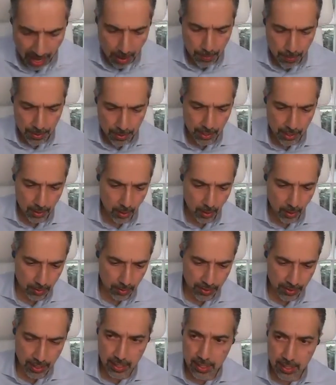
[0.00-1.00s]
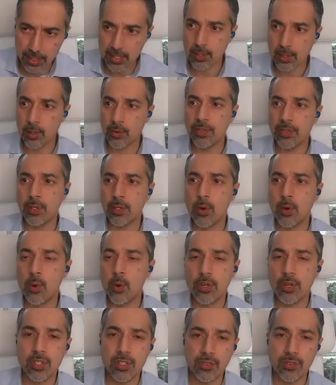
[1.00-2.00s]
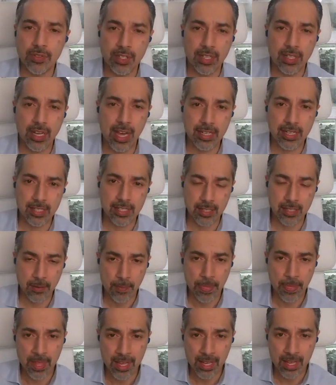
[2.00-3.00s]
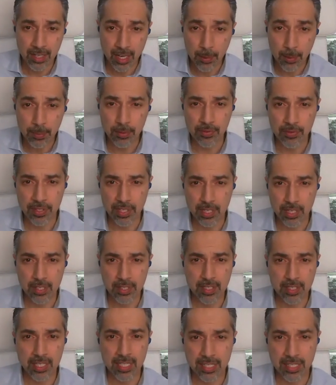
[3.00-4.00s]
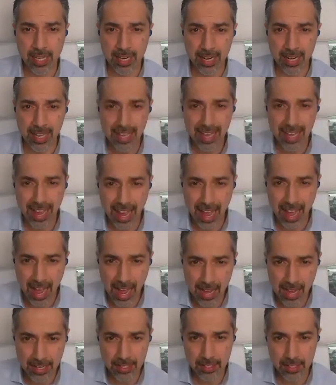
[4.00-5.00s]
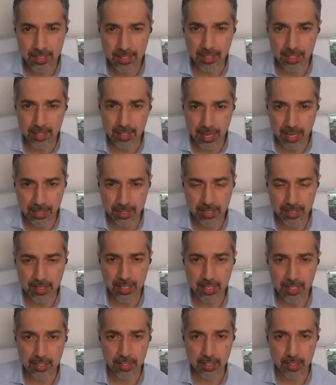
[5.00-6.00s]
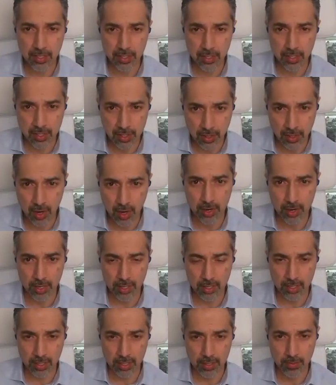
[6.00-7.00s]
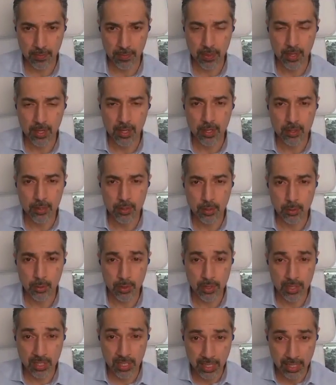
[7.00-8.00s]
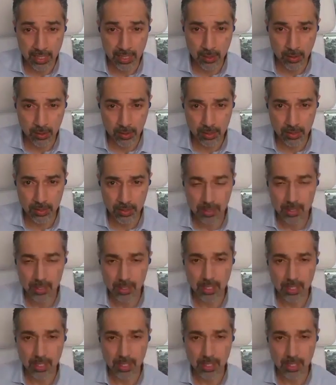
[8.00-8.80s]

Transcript: happened in all of this over the course of the last couple of years is that as the United States started to signal